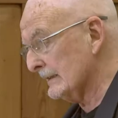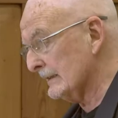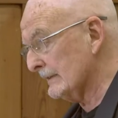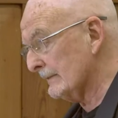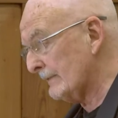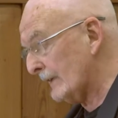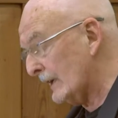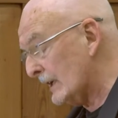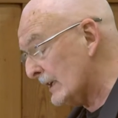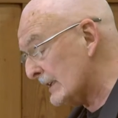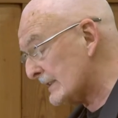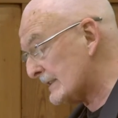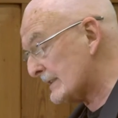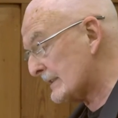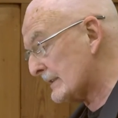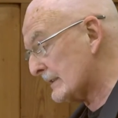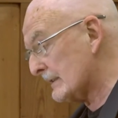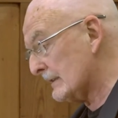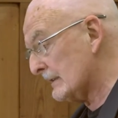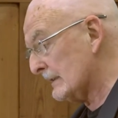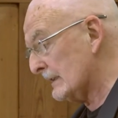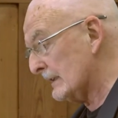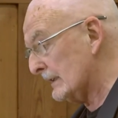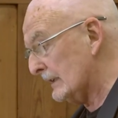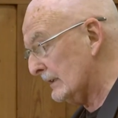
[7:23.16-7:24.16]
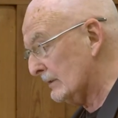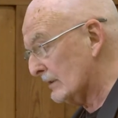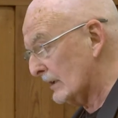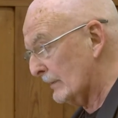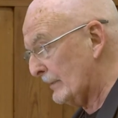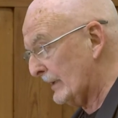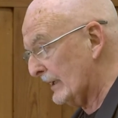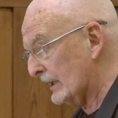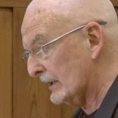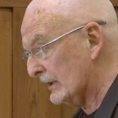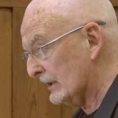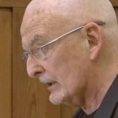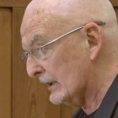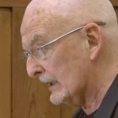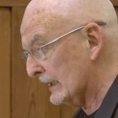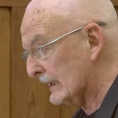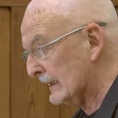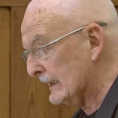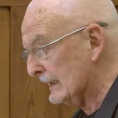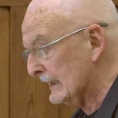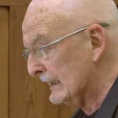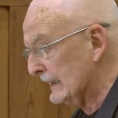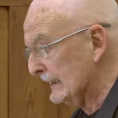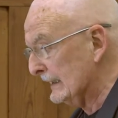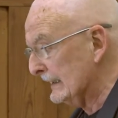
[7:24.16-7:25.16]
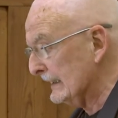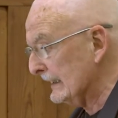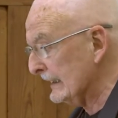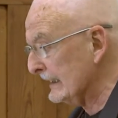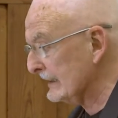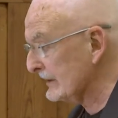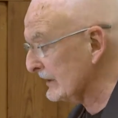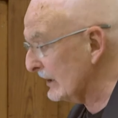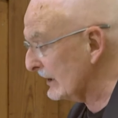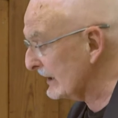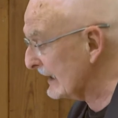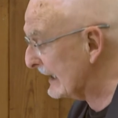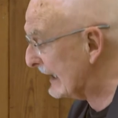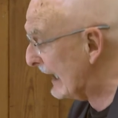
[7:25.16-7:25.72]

First, that the European Union is not a